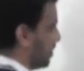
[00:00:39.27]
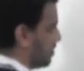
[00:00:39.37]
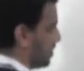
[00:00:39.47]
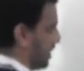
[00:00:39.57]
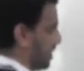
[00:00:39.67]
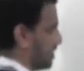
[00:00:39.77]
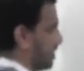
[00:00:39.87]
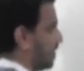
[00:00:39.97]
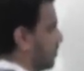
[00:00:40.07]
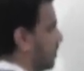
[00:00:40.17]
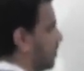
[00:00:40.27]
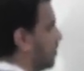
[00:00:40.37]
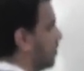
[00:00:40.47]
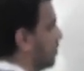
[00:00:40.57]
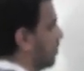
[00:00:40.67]
is 8
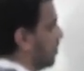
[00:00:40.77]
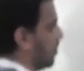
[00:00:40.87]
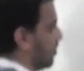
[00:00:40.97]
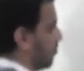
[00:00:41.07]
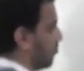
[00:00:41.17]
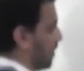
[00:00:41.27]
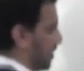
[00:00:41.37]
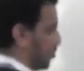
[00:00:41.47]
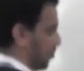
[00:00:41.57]
cm, breadth